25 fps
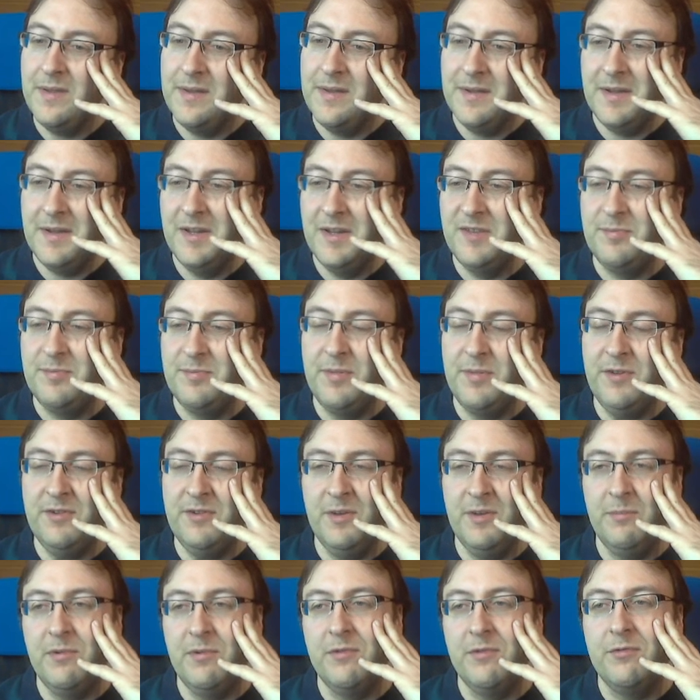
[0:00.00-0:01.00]
Especially
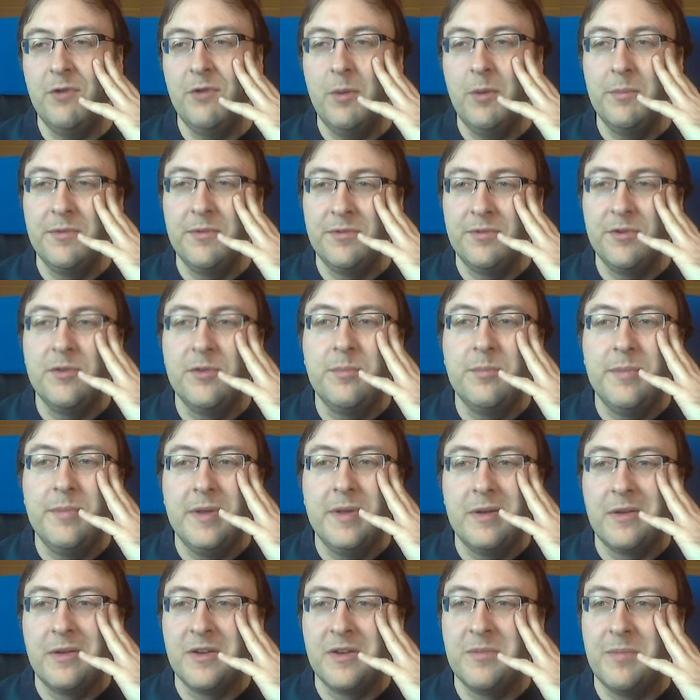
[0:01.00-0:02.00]
performance should be a
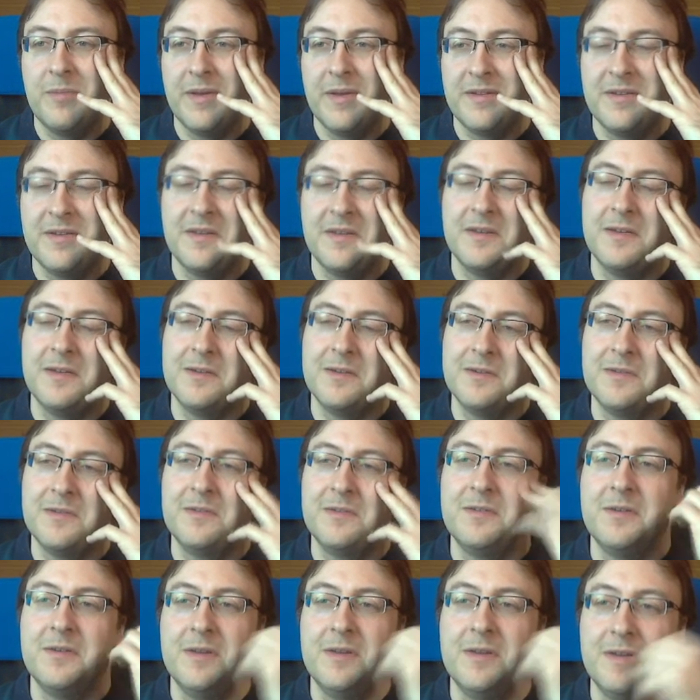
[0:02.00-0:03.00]
lot better now,
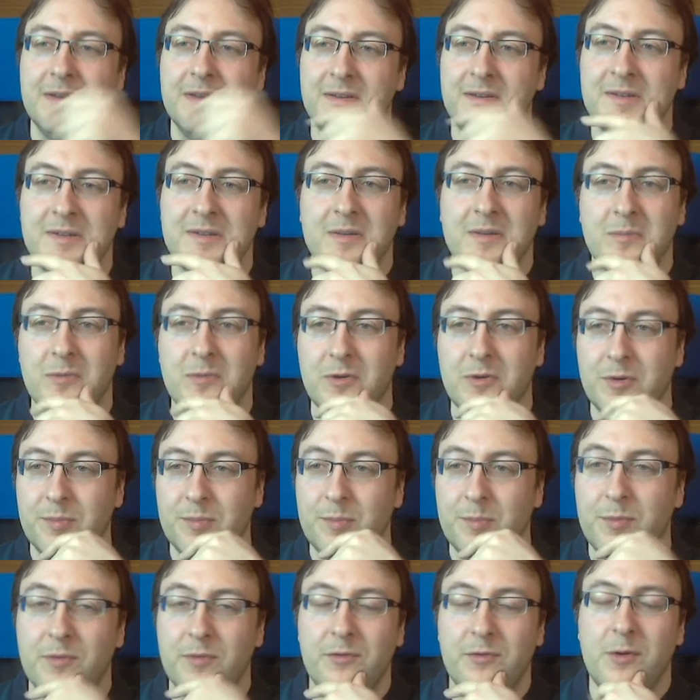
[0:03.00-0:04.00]
so I did some more
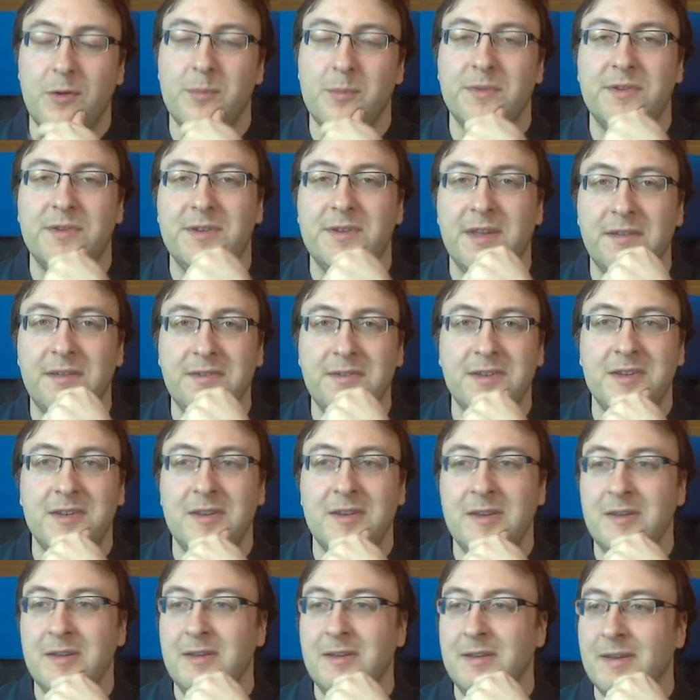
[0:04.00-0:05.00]
performance
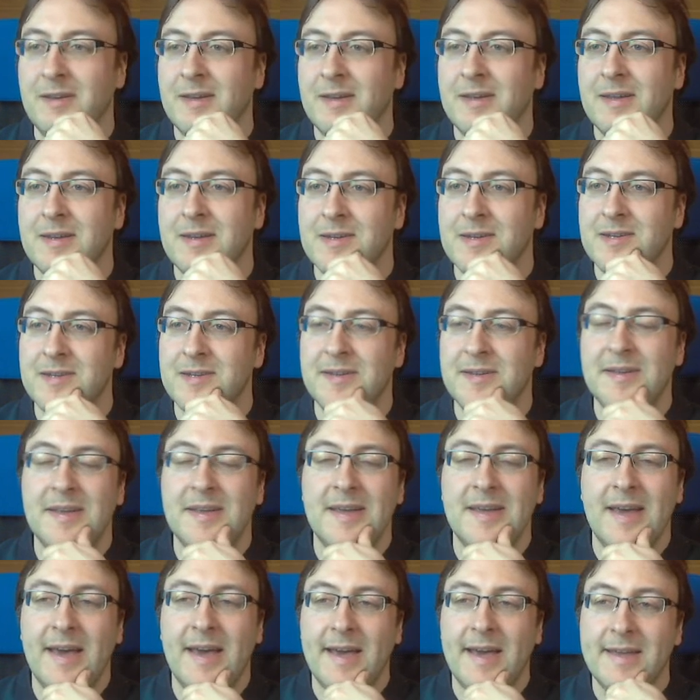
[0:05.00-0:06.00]
testing and
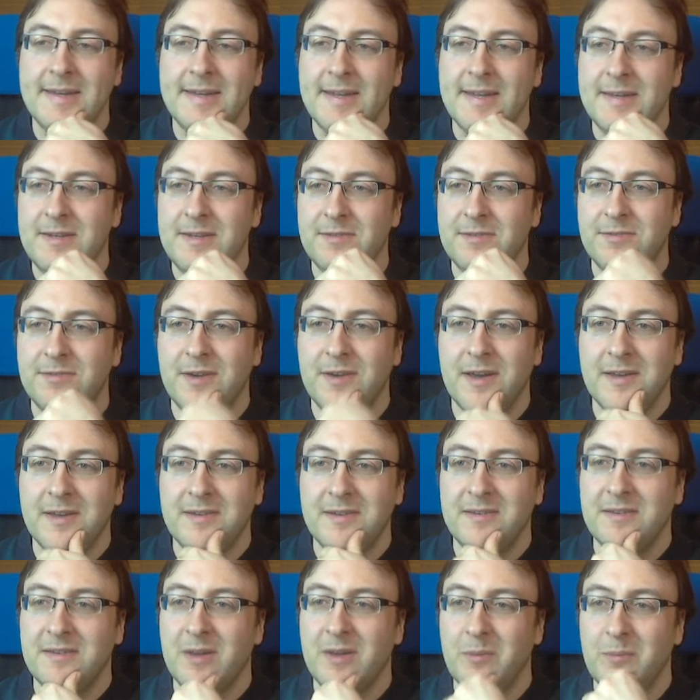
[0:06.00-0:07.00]

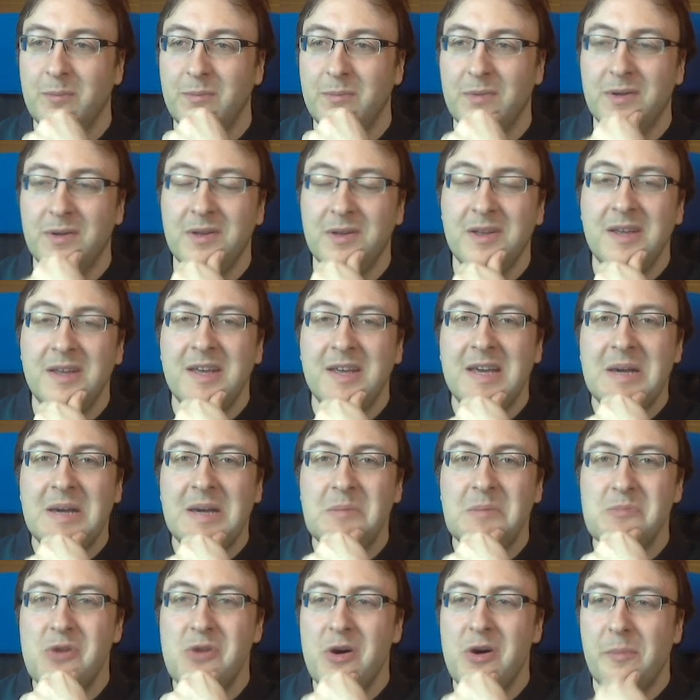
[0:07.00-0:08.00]
identified some
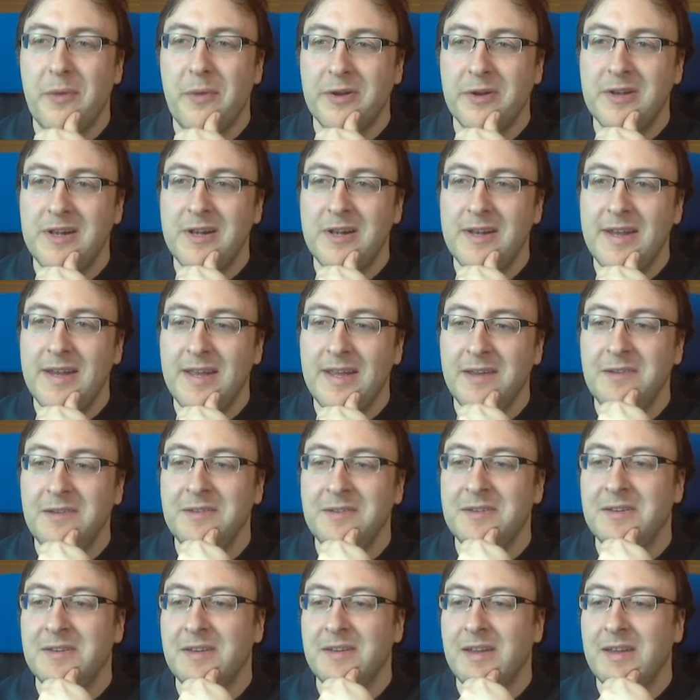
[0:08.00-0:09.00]
more
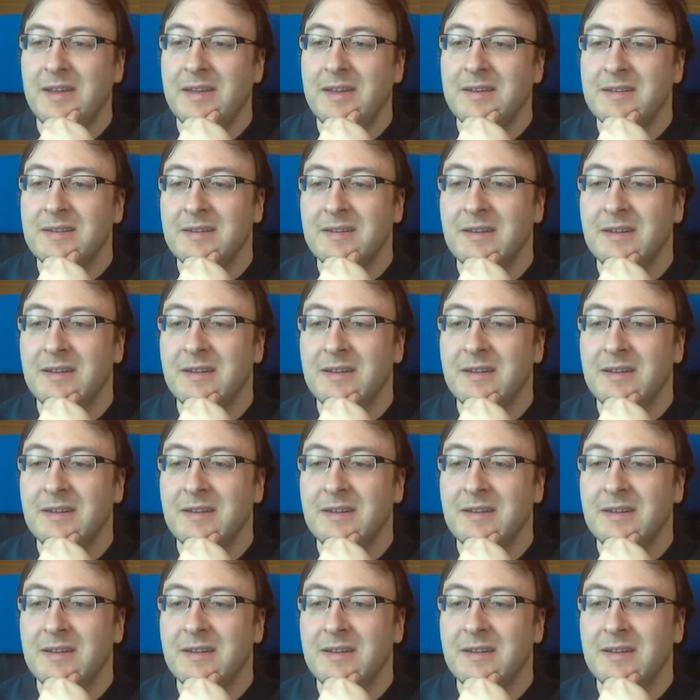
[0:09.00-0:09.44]
bottlenecks and